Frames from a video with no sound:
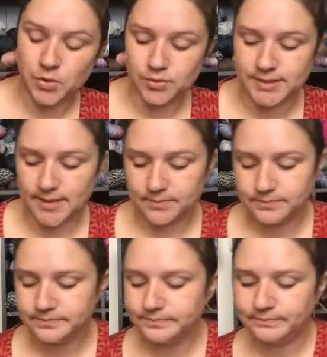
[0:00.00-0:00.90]
holds up.
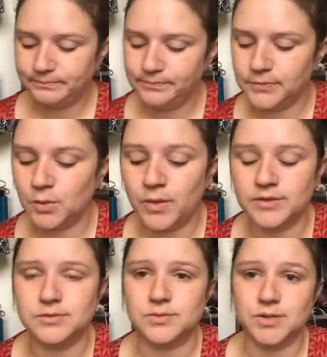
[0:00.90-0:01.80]
The
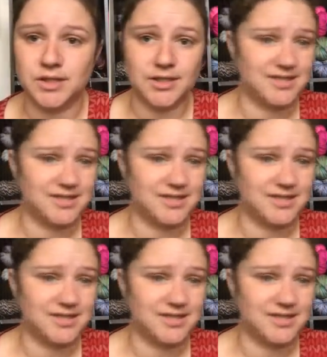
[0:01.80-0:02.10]
weather was really good